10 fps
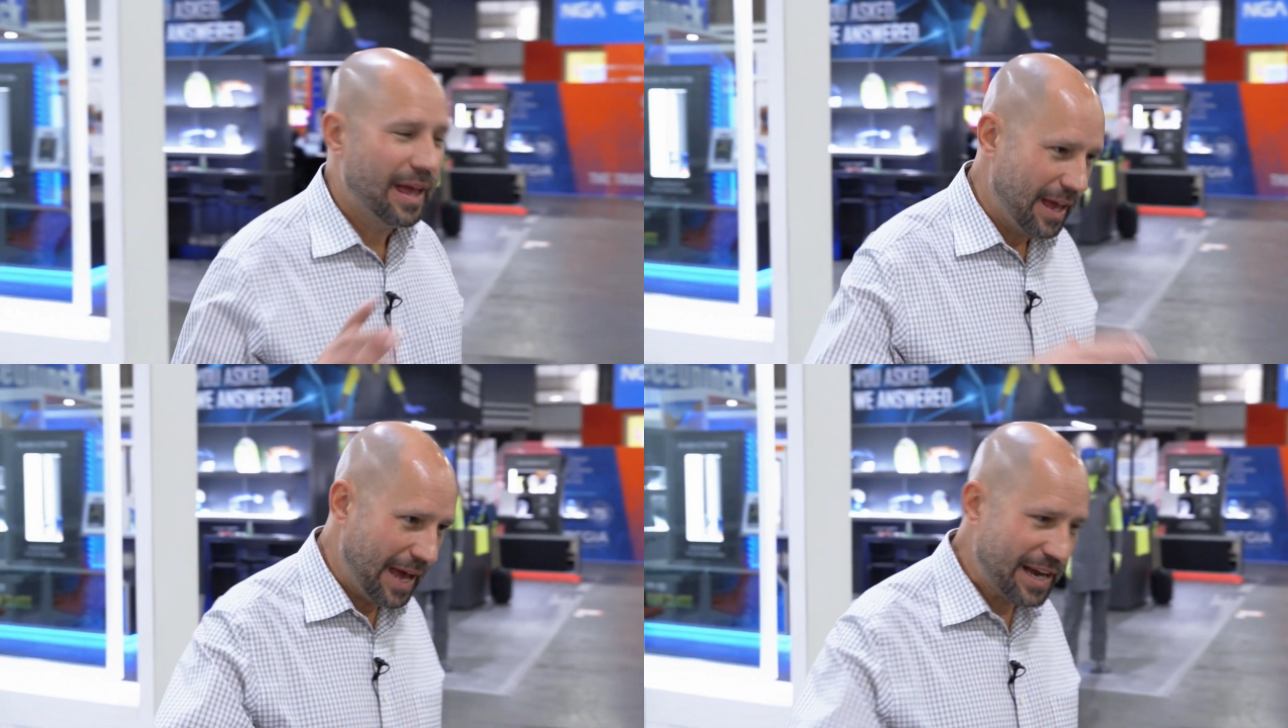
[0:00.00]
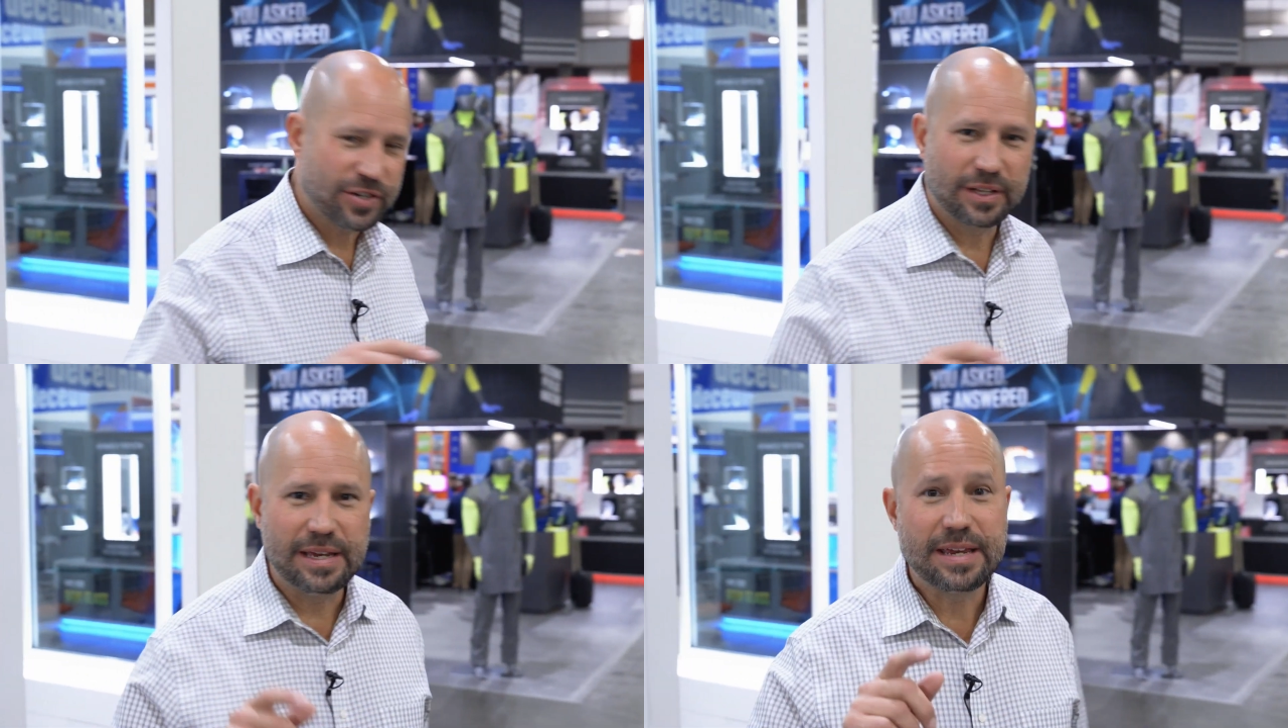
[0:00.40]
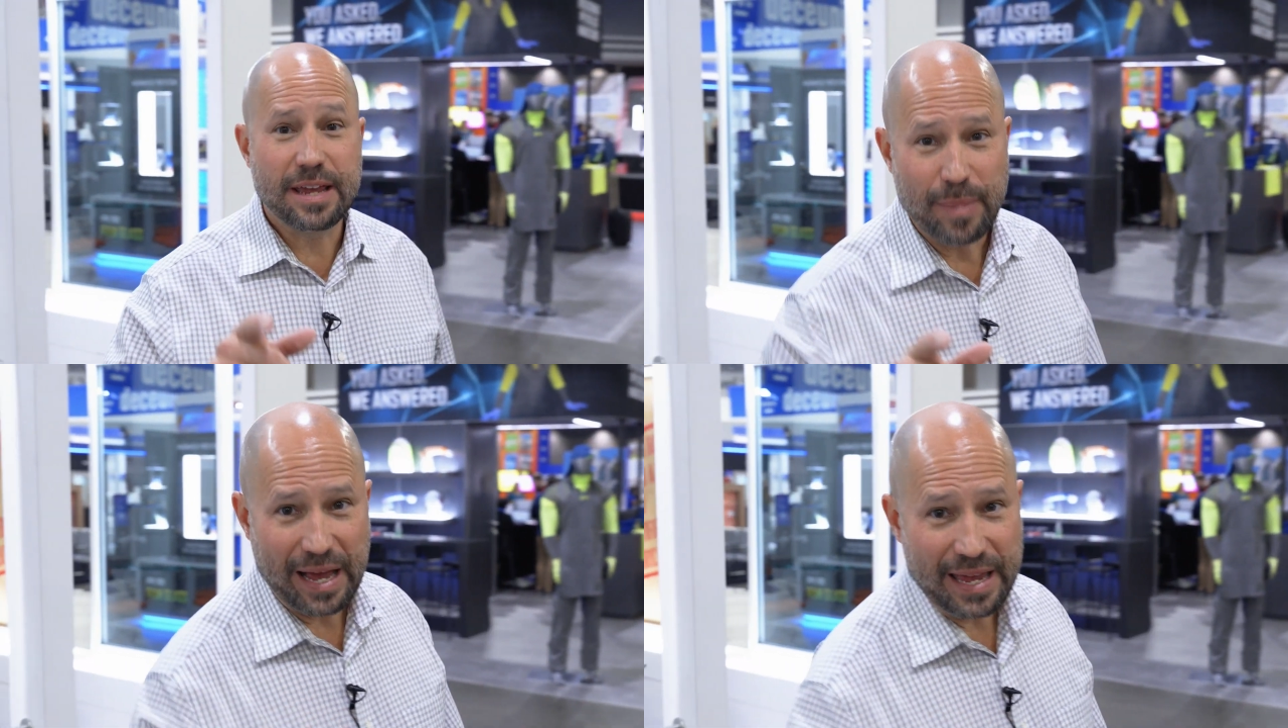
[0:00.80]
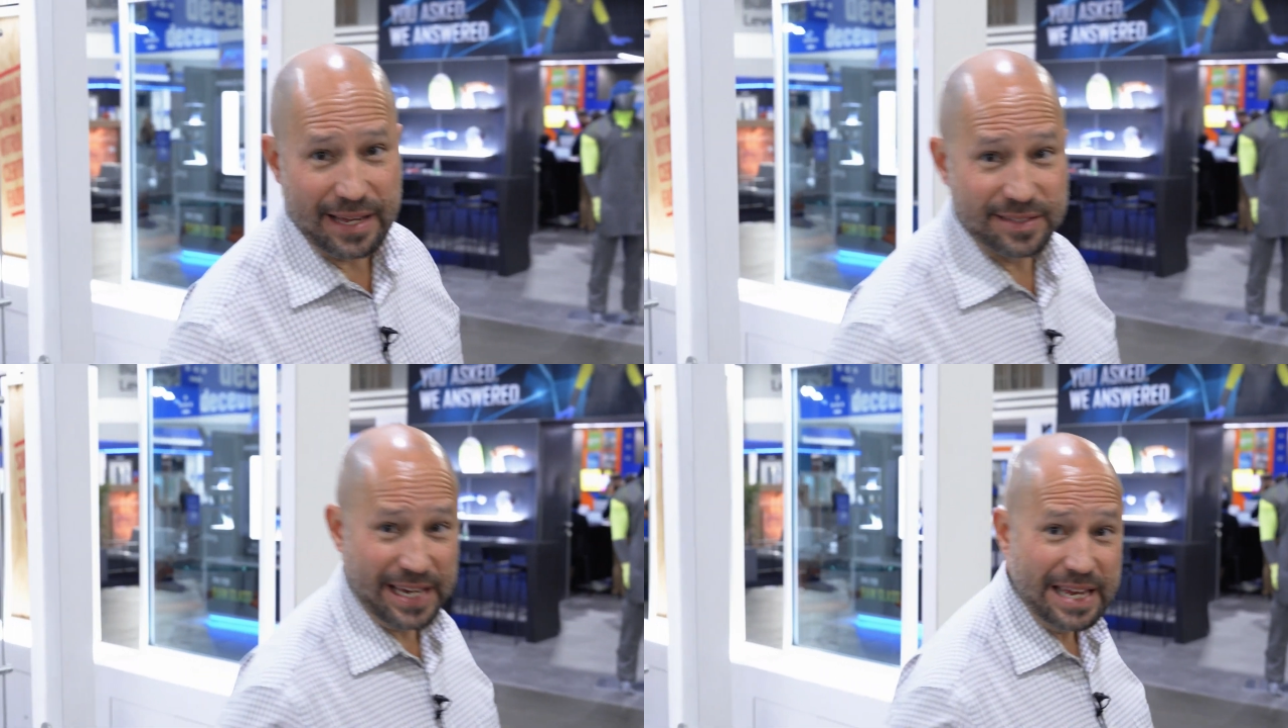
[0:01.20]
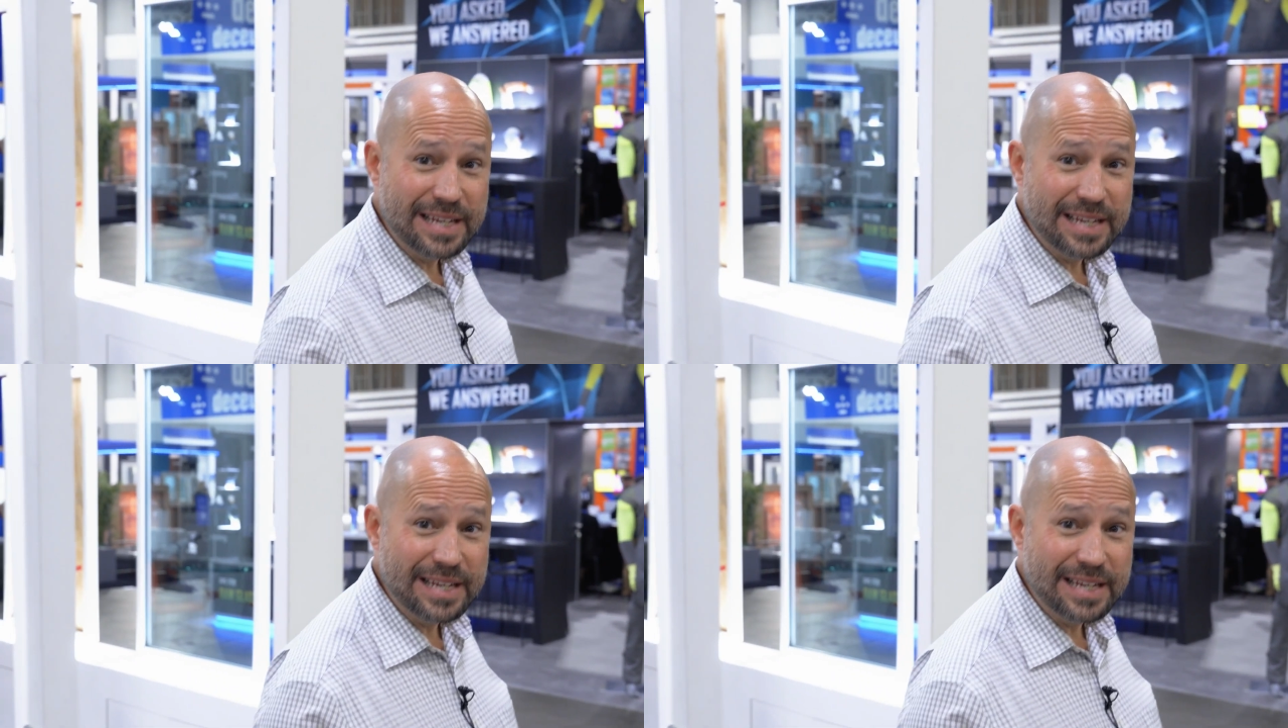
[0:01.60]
actually get my hands in